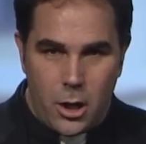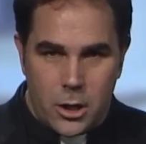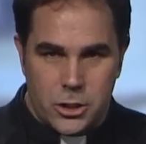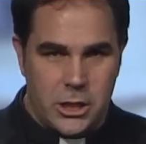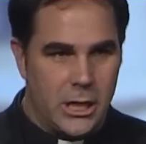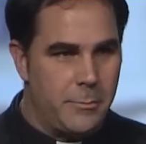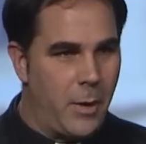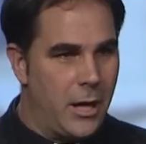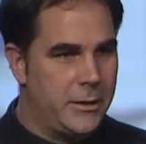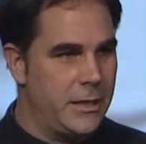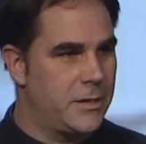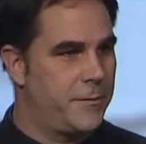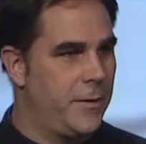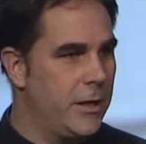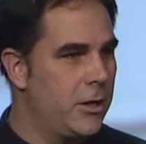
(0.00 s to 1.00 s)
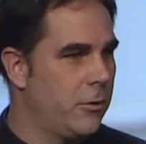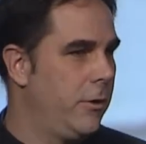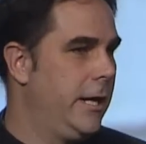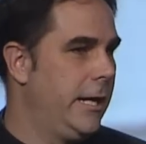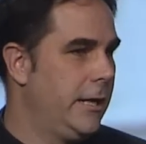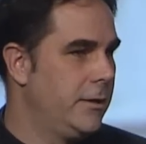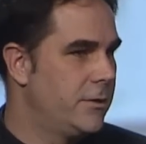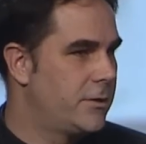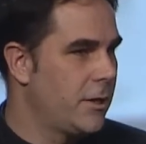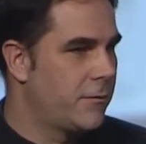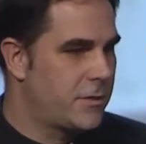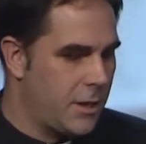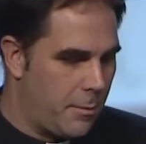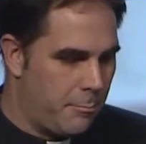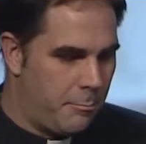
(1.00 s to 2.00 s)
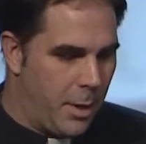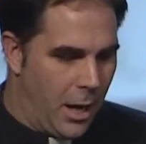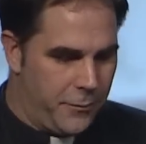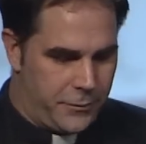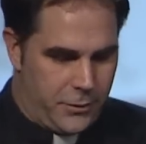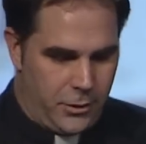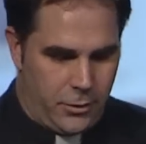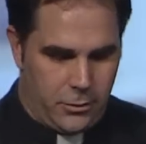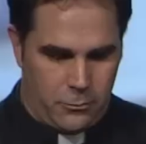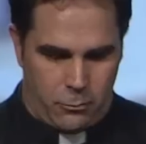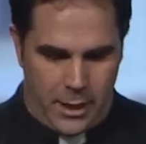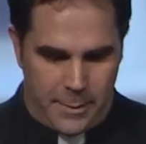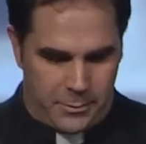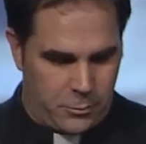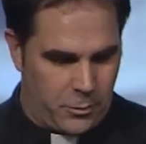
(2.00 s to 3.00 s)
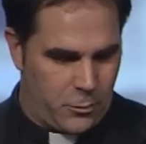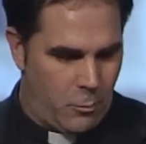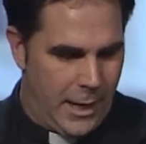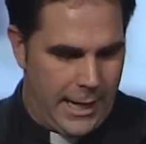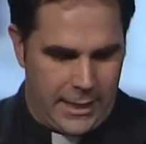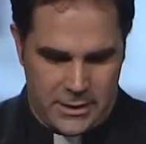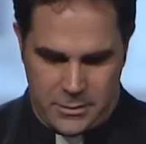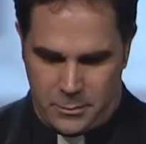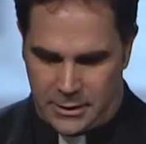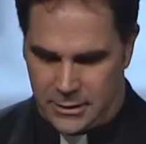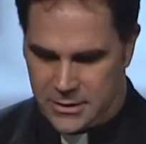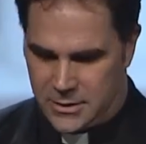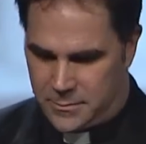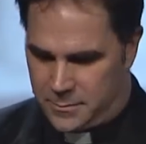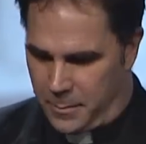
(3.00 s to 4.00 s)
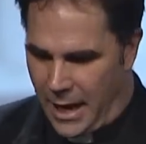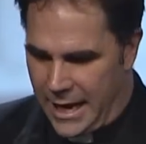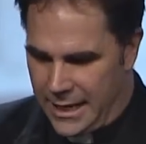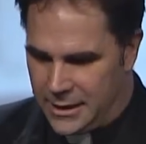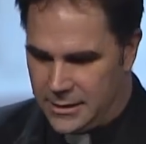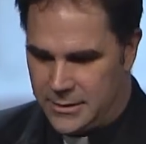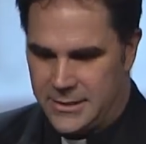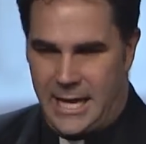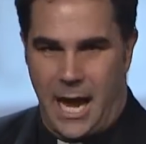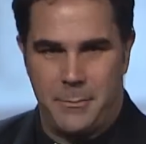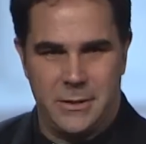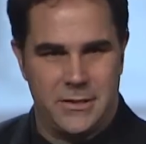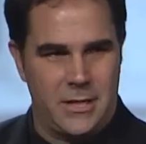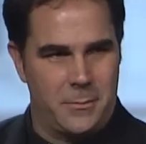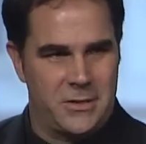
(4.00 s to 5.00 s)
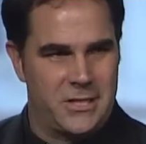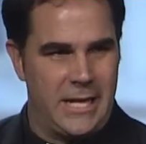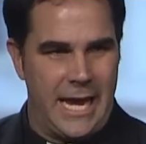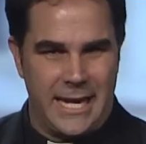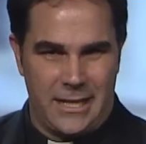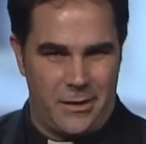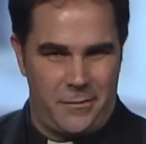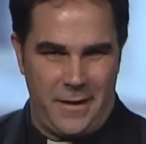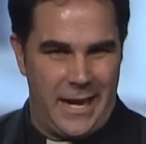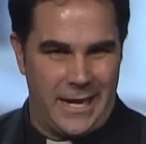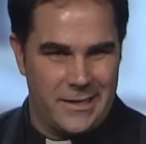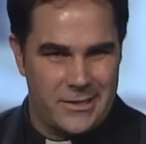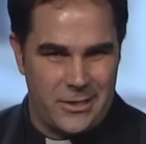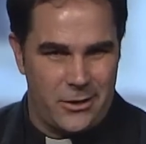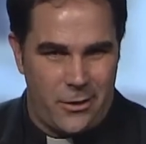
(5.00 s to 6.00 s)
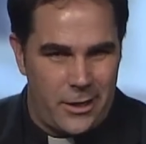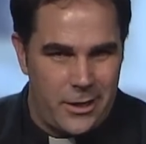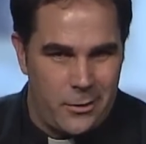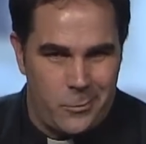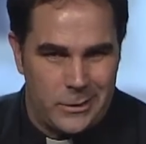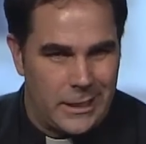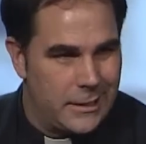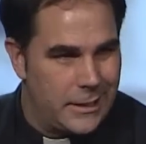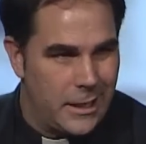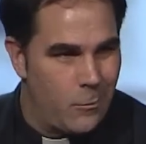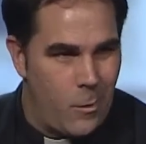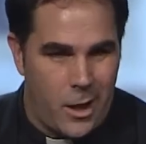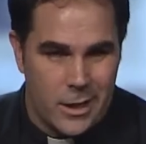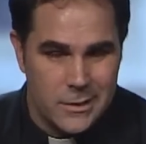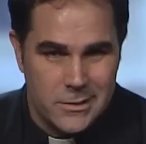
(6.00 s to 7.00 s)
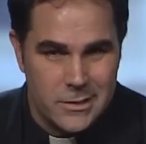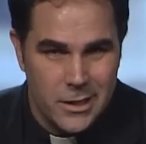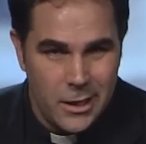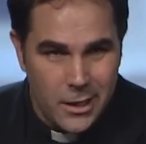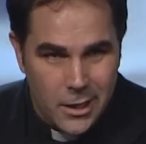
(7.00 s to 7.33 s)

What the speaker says: She had bought these figurines of some buff dude ripped with wings with a spike stabbing some snake in the face. I didn't know what that thing was.